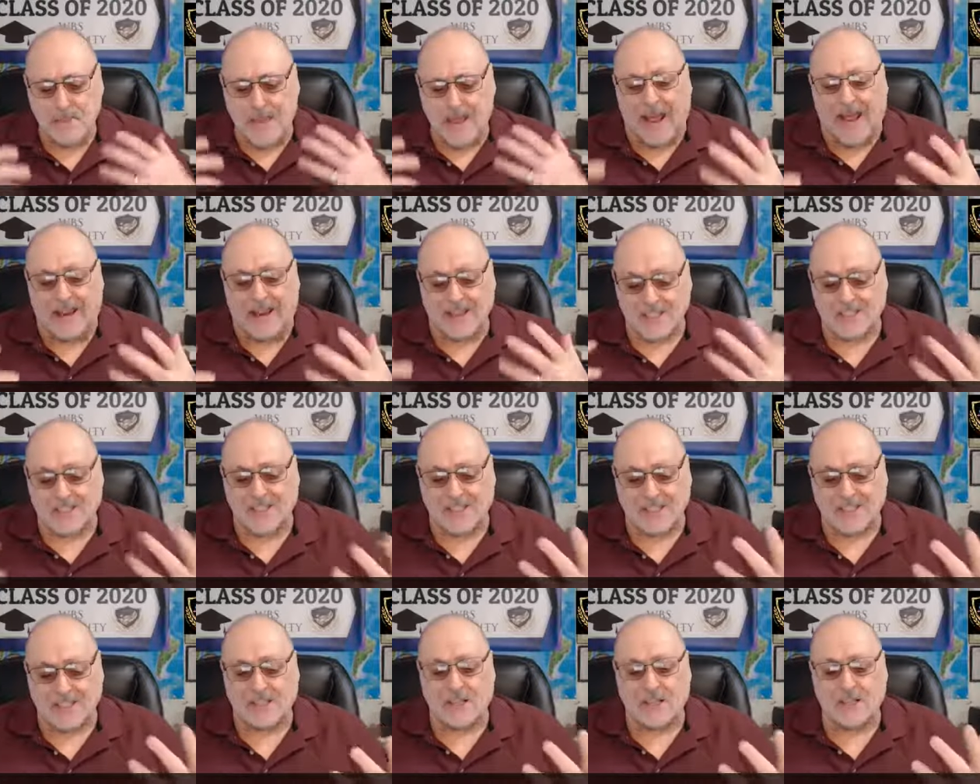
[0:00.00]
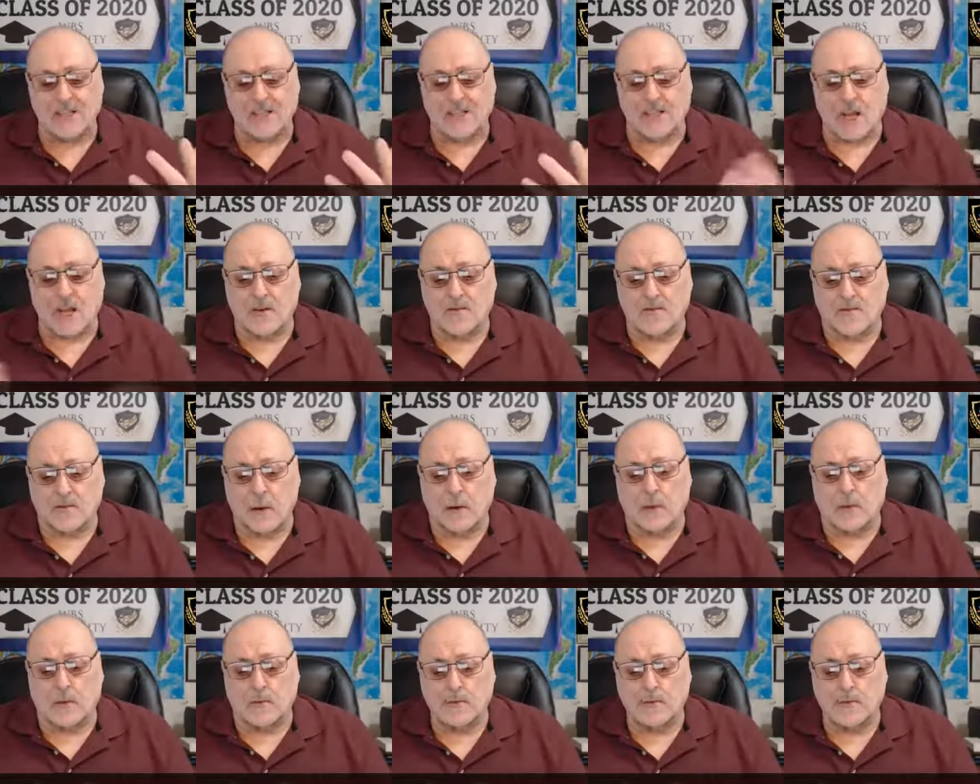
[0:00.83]
as he's seeing this
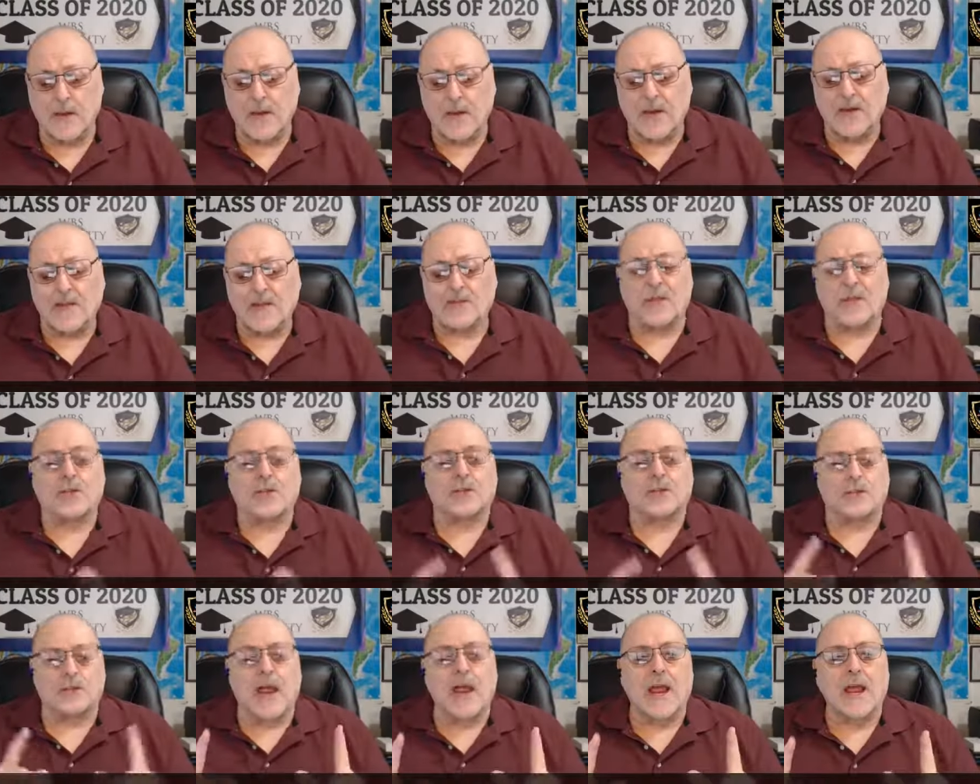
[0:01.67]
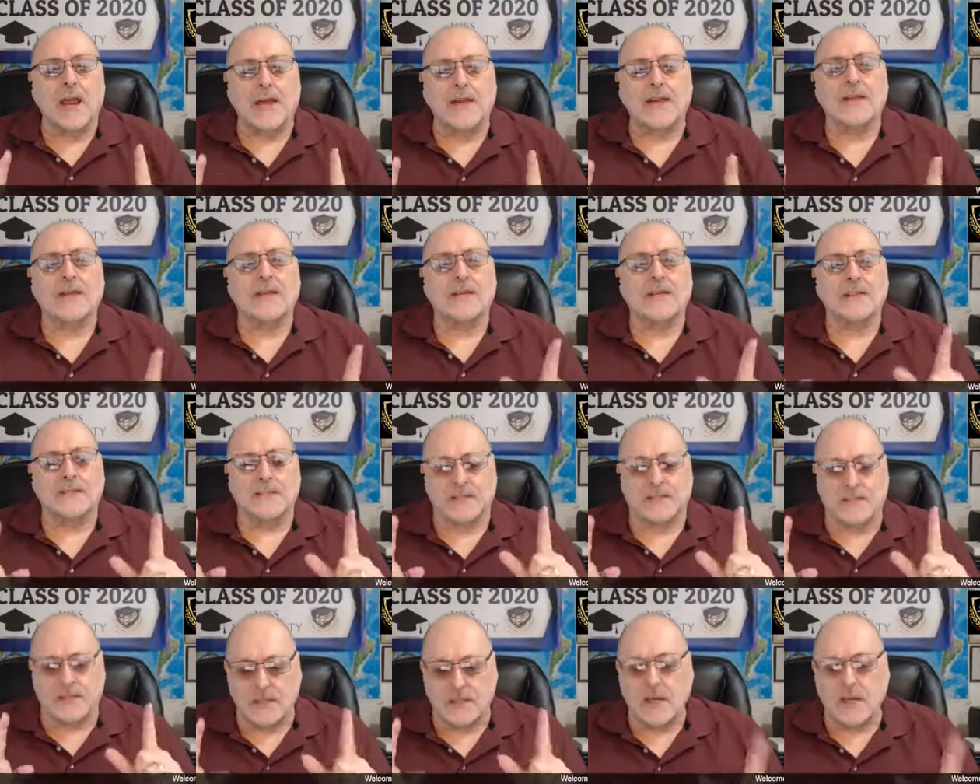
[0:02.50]
unfold. The chain
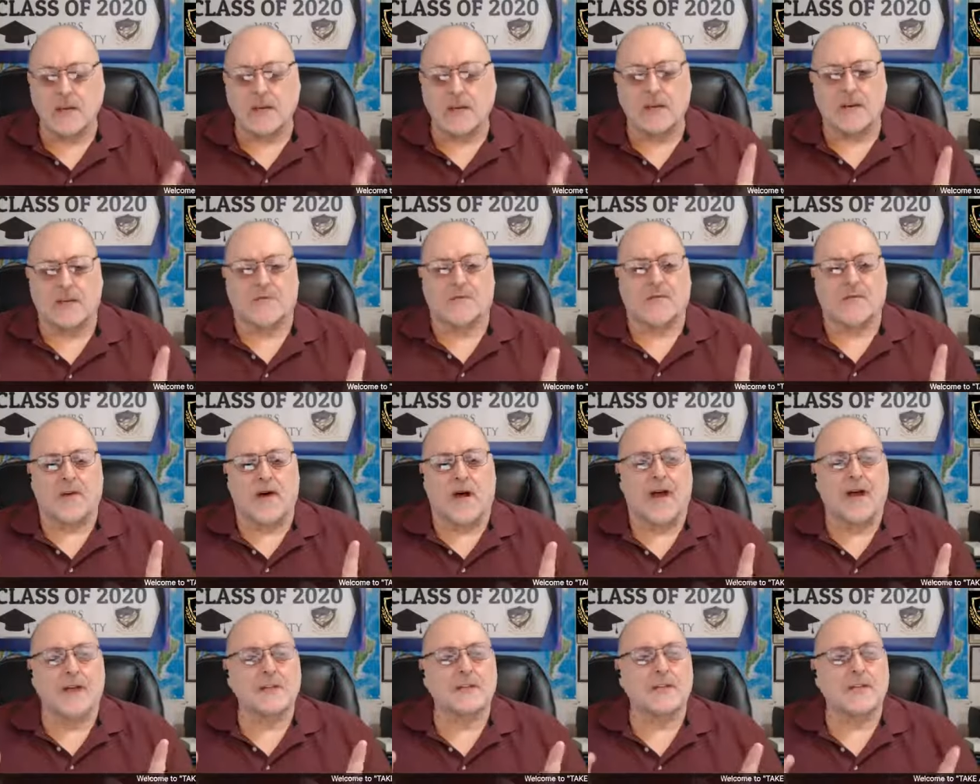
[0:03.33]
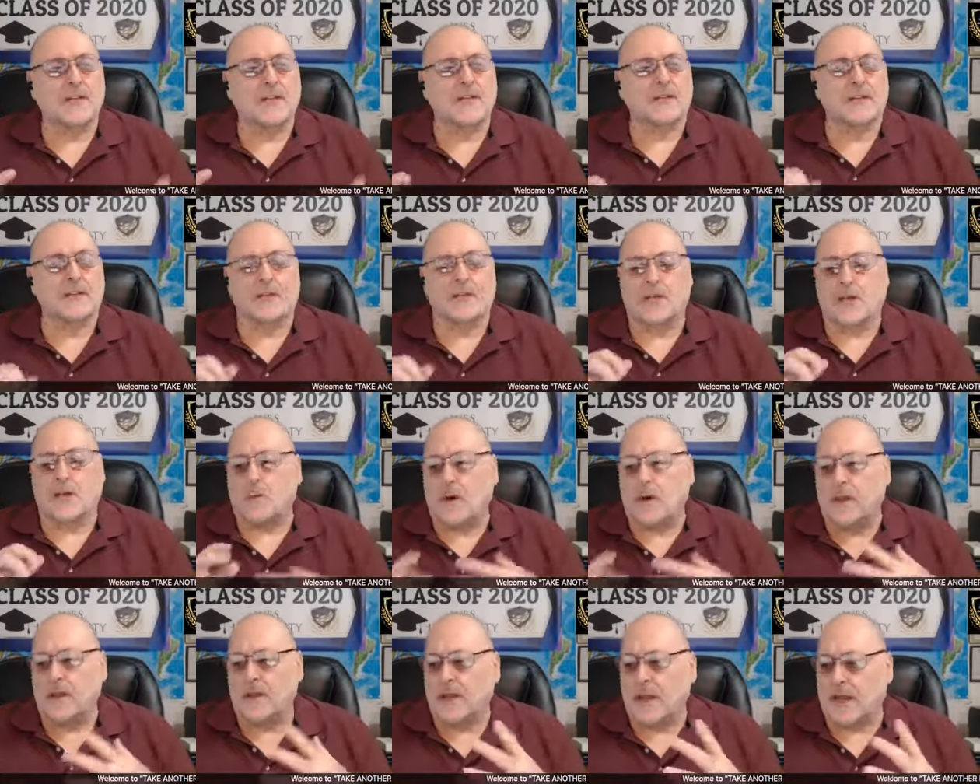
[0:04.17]
signifies, this is the,
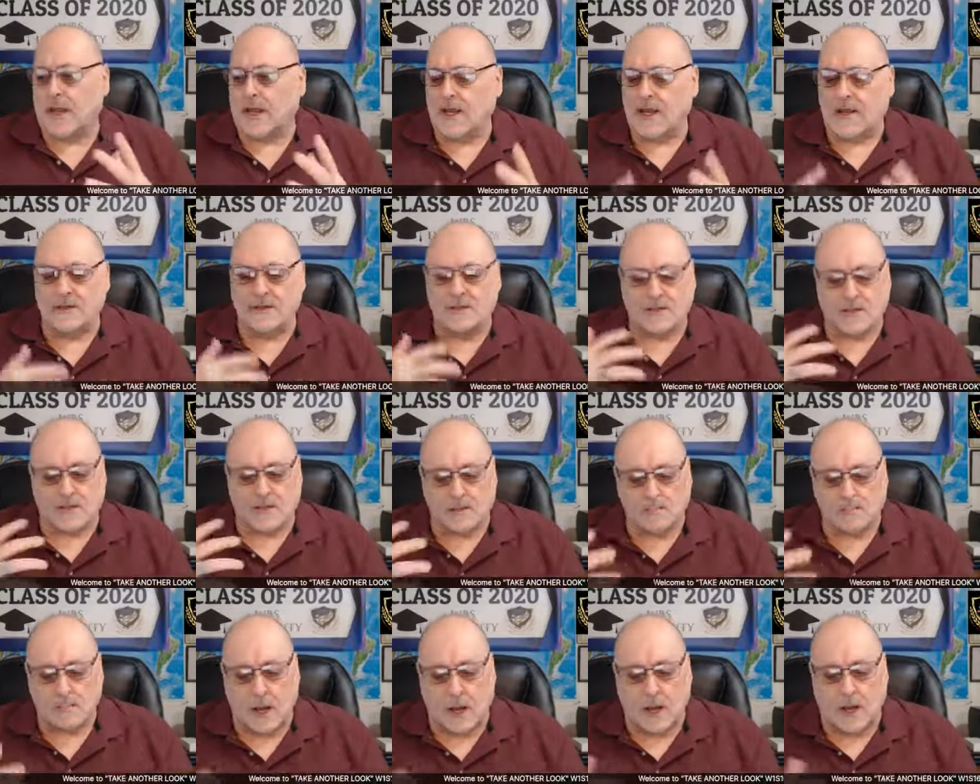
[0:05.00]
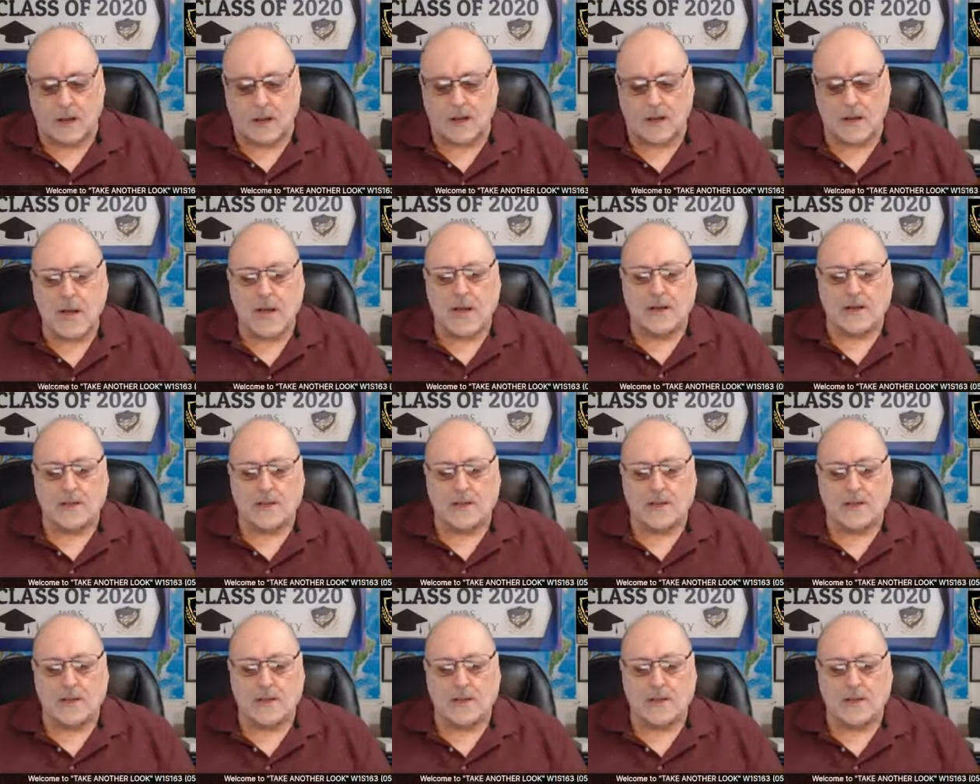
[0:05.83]
what is again symbolic,